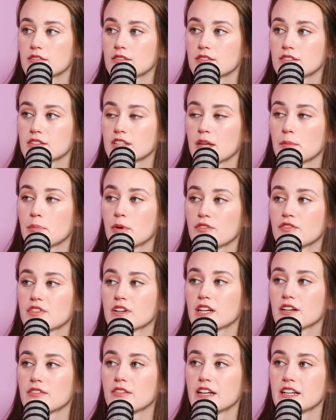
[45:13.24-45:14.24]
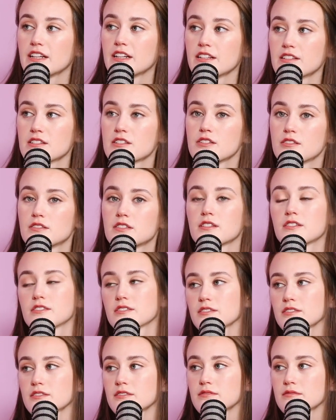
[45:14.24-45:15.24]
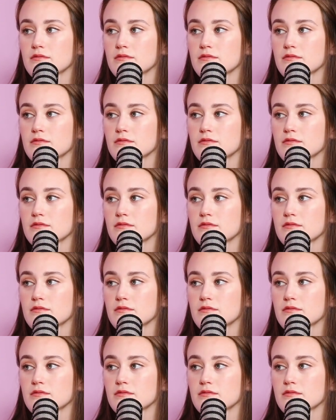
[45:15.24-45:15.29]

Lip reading: They're perfectly rated as losers.